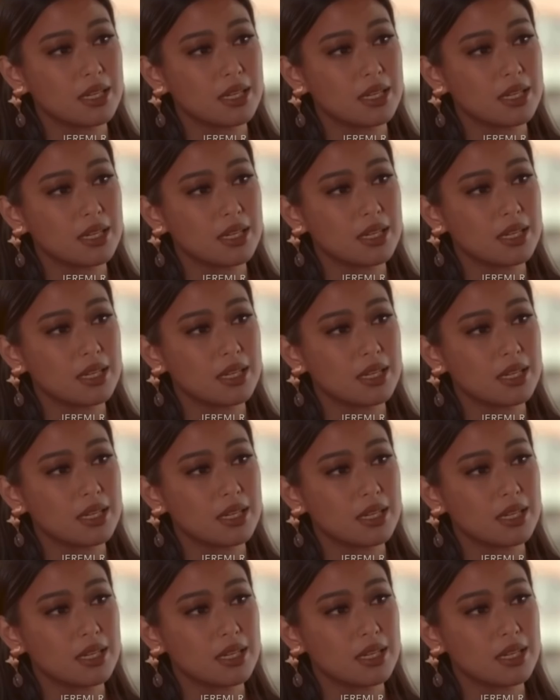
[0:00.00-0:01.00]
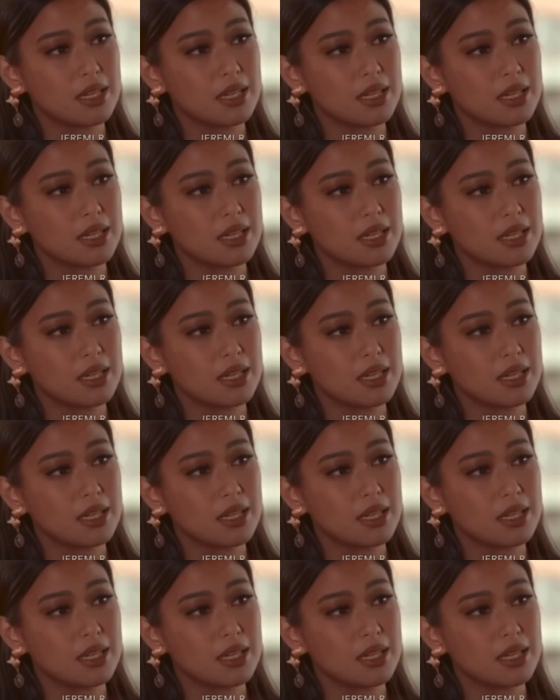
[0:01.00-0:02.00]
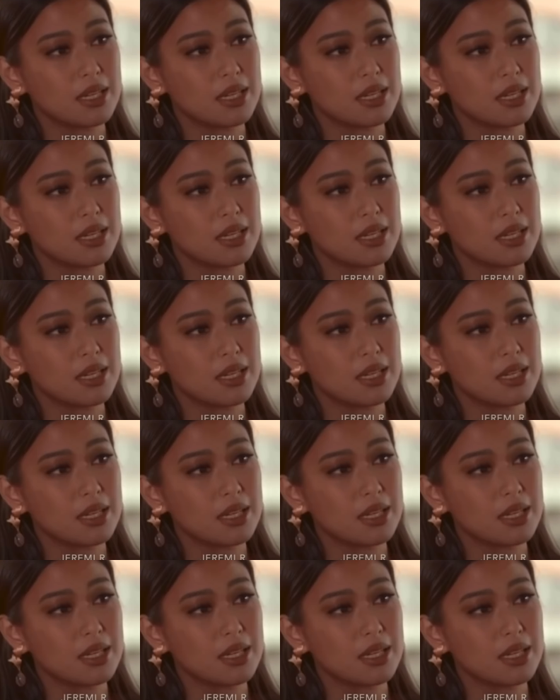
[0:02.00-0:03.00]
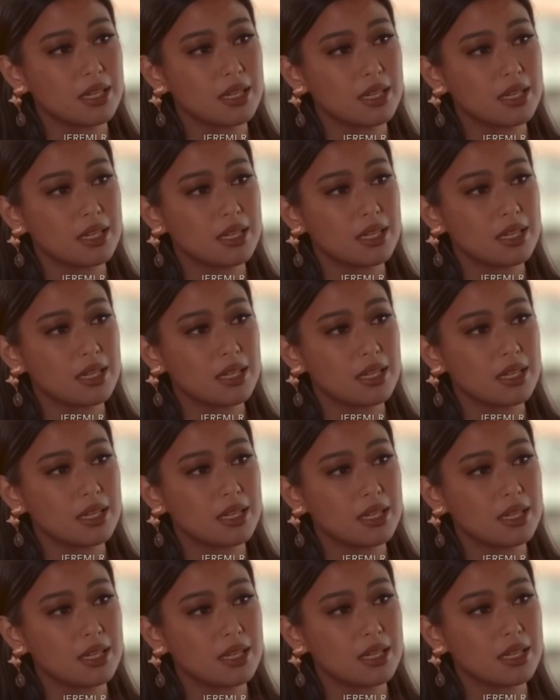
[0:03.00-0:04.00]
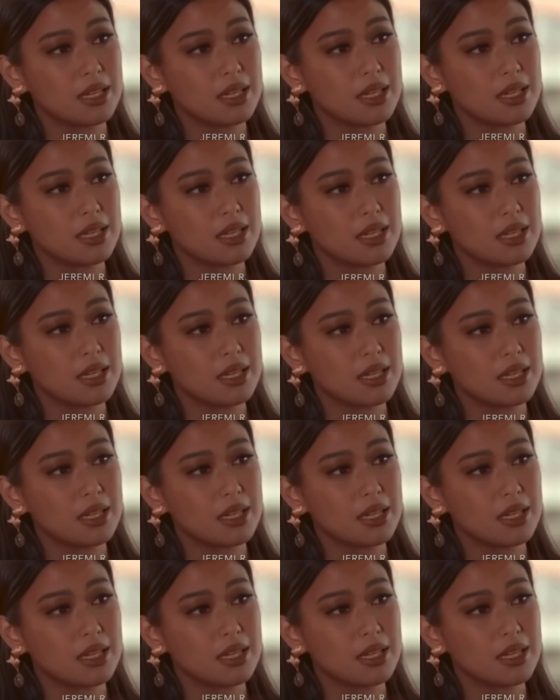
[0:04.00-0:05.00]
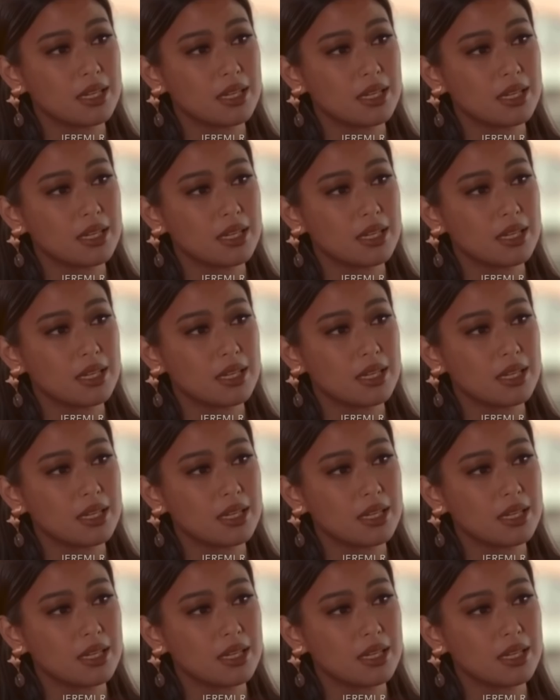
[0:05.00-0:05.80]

(silent)